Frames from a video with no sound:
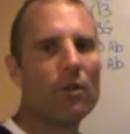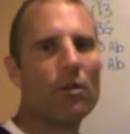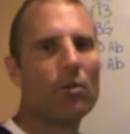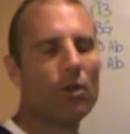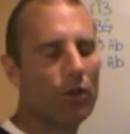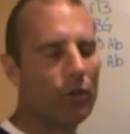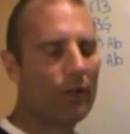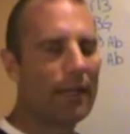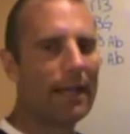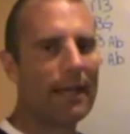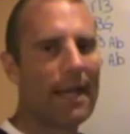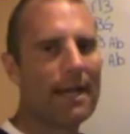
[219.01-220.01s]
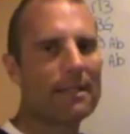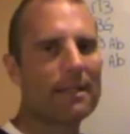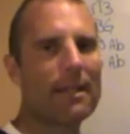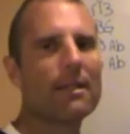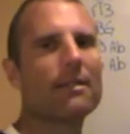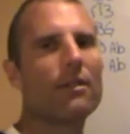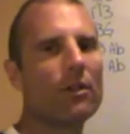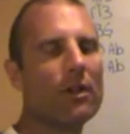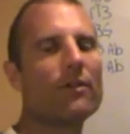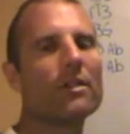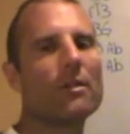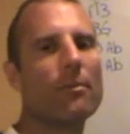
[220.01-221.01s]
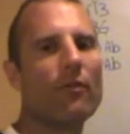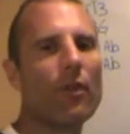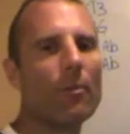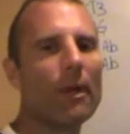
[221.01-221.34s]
or an organic acid test that'll give us some of our